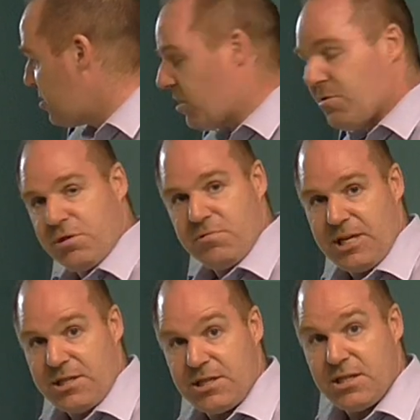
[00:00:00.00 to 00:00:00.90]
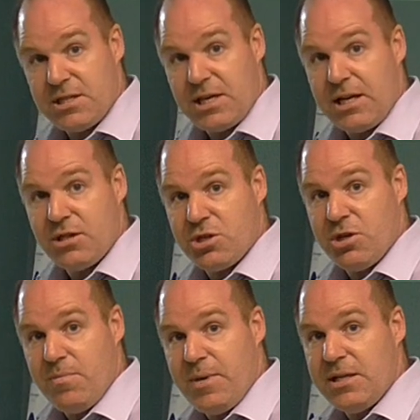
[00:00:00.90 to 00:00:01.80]
the social distancing,
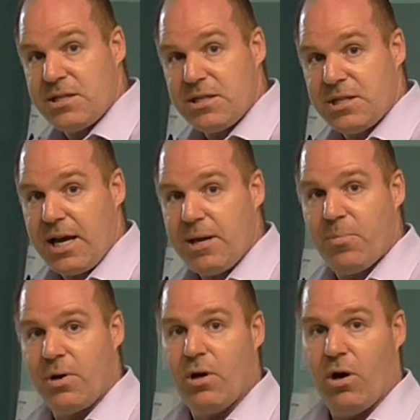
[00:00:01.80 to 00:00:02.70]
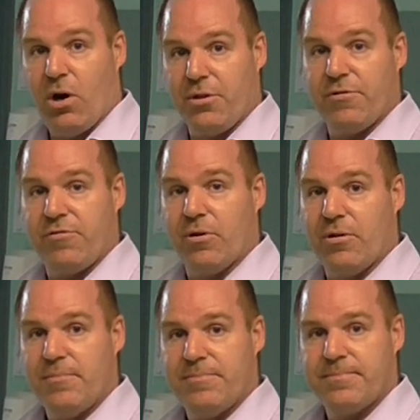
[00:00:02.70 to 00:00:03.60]
two metre tape on the
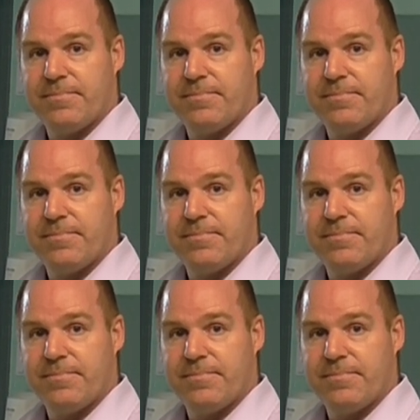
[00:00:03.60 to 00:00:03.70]
floor.